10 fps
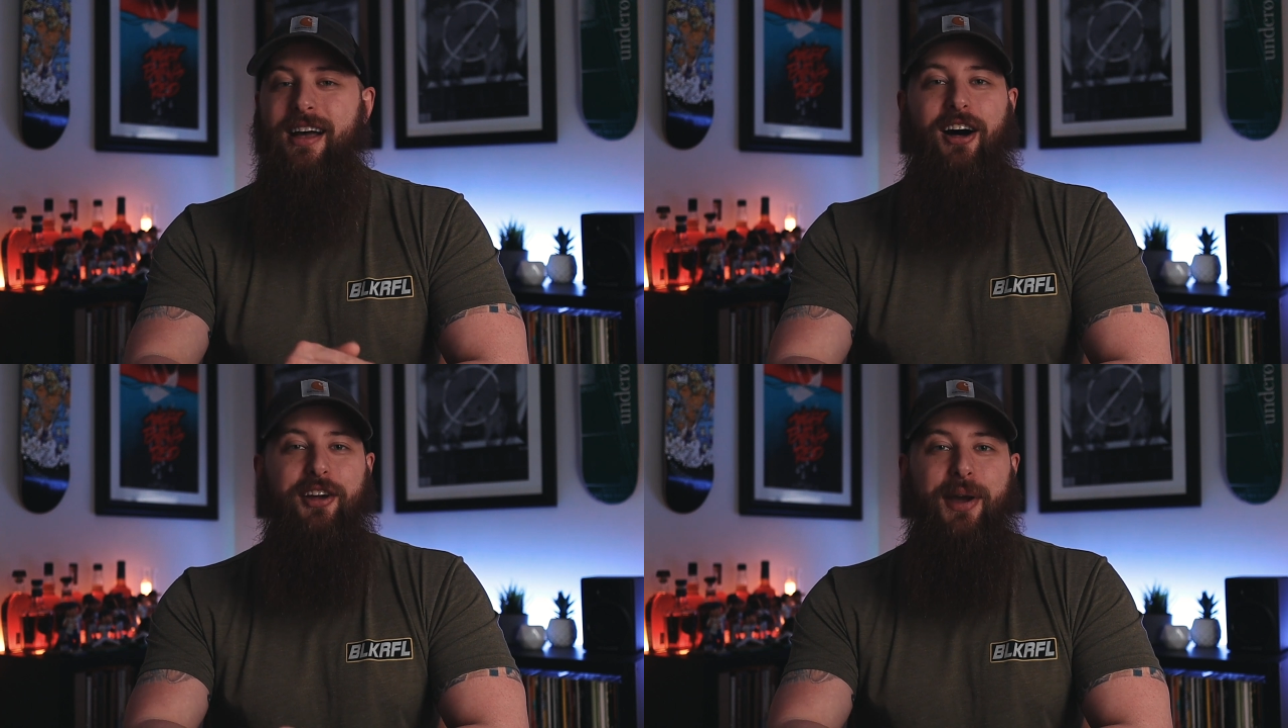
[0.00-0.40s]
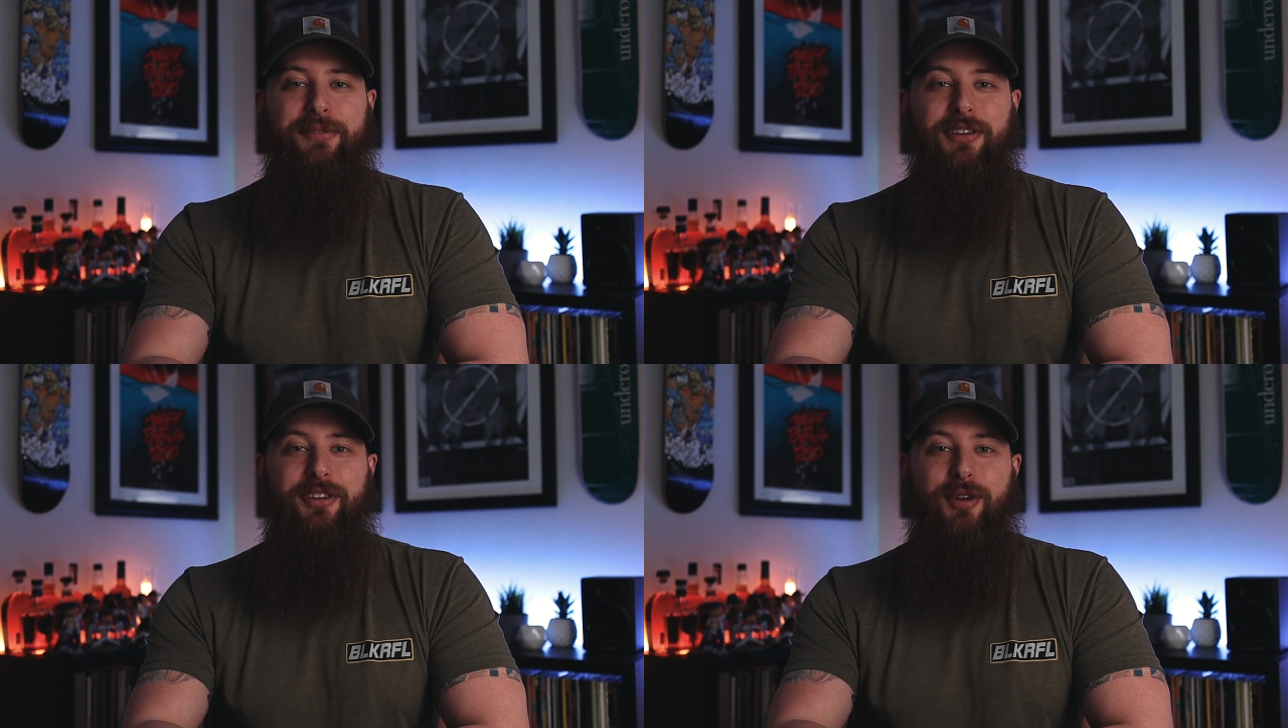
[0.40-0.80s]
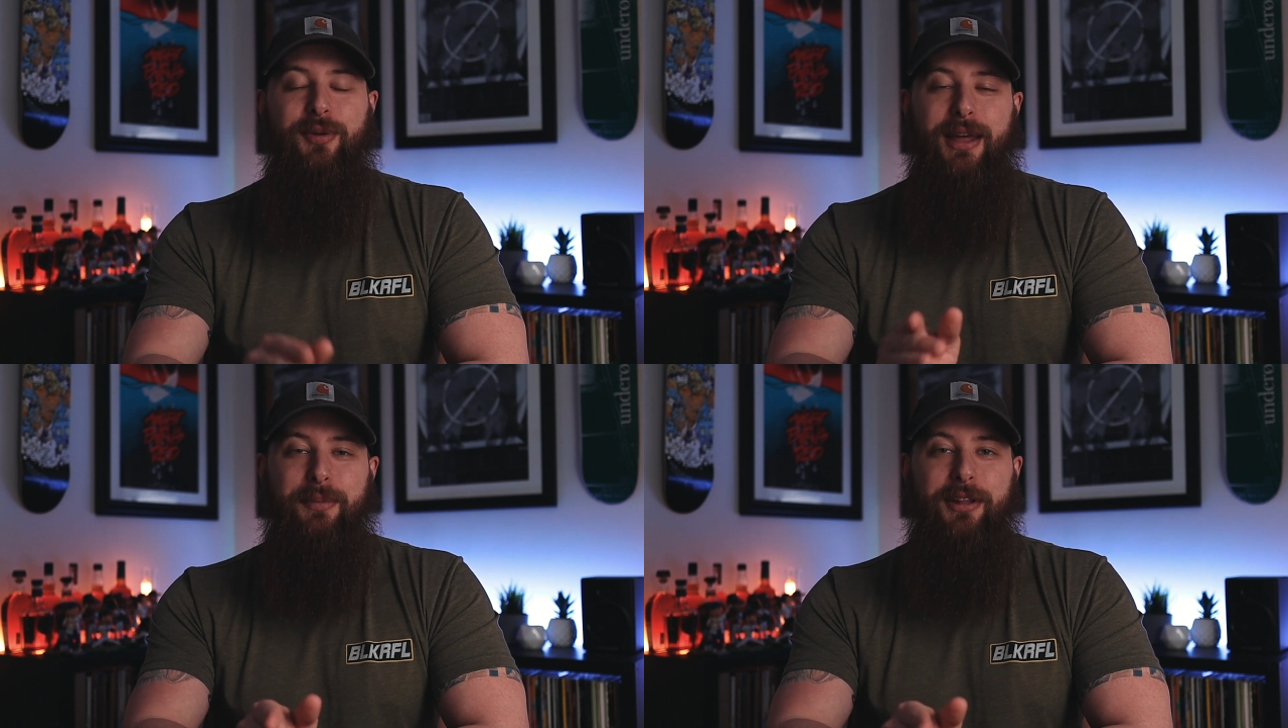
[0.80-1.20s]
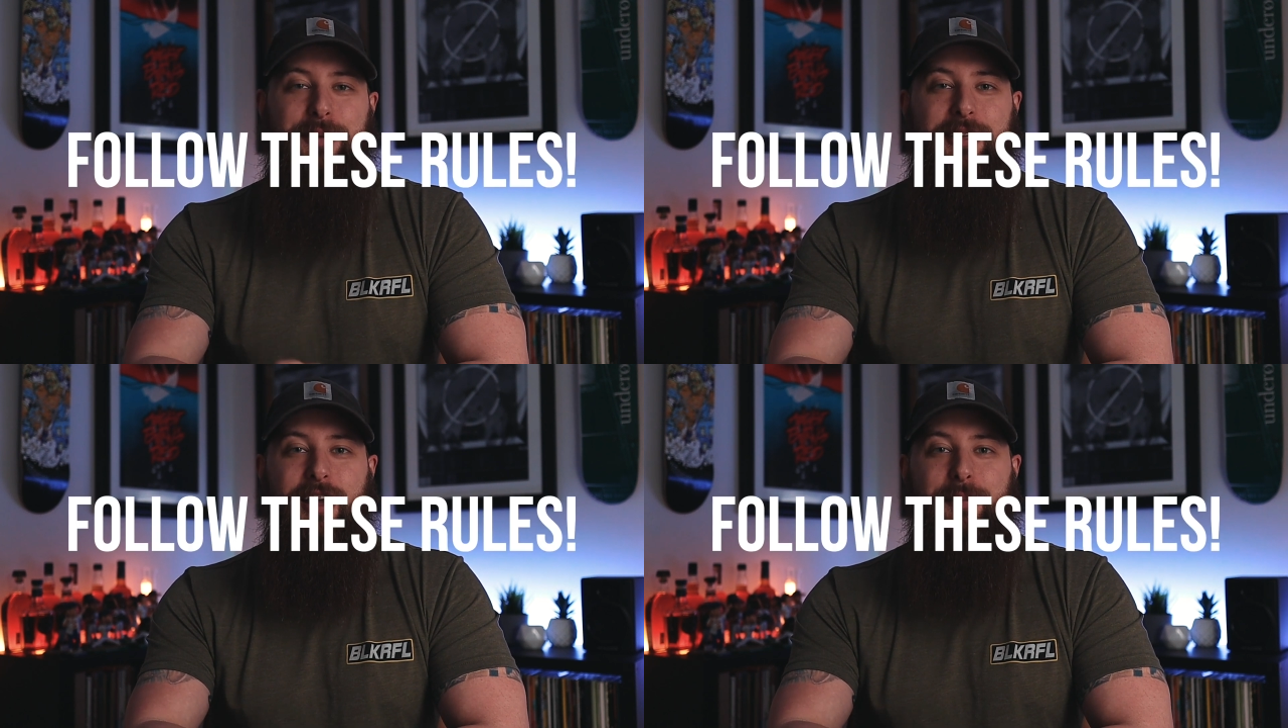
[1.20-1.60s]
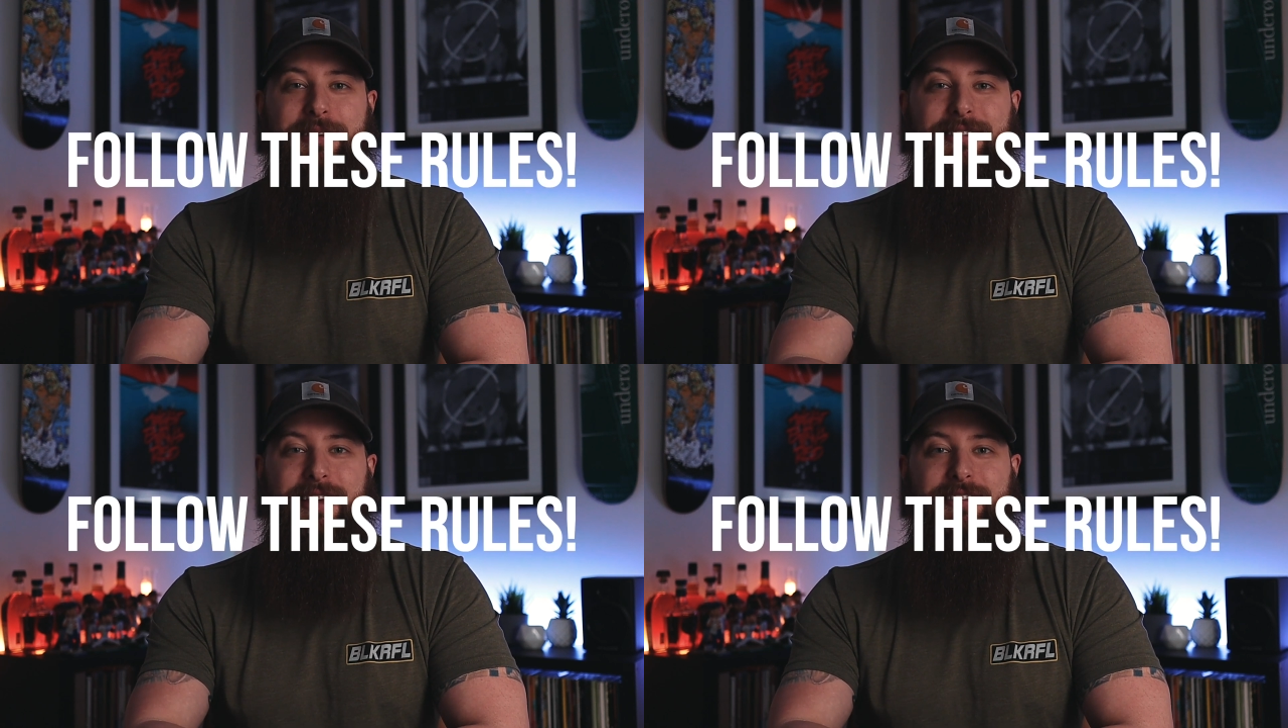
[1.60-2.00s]
all you have to do down below in the
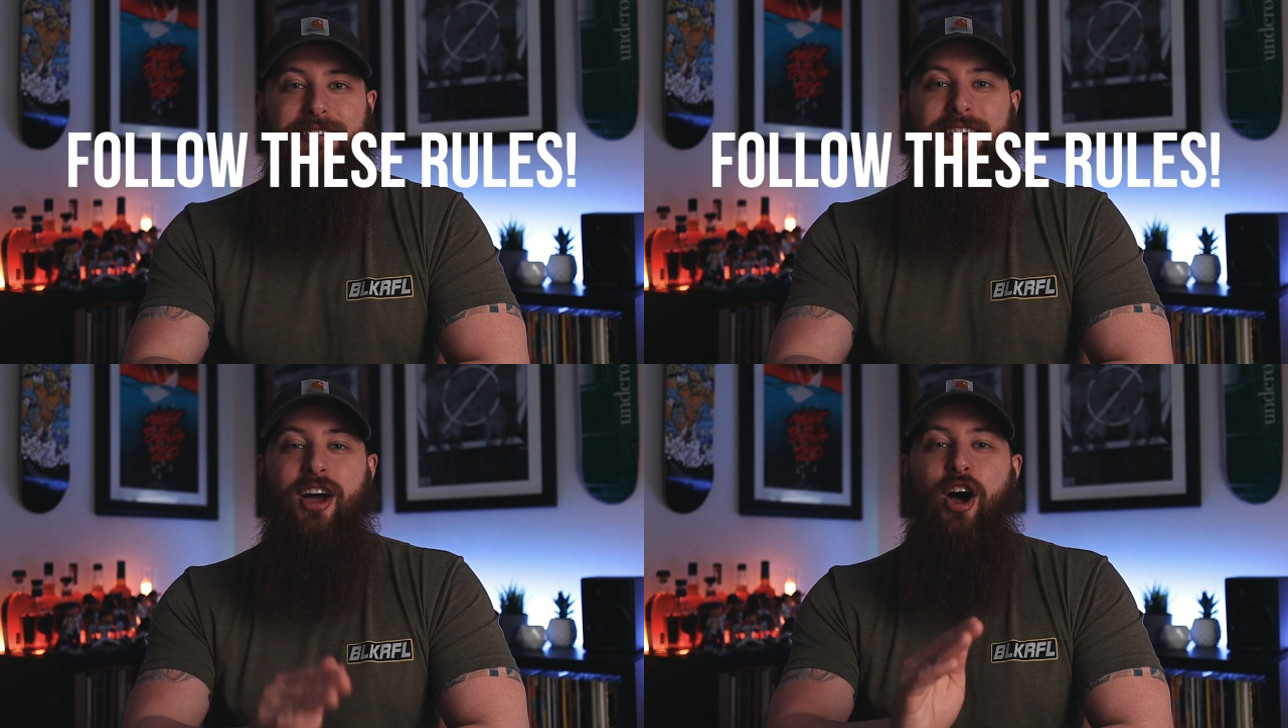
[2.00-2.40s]
comment section,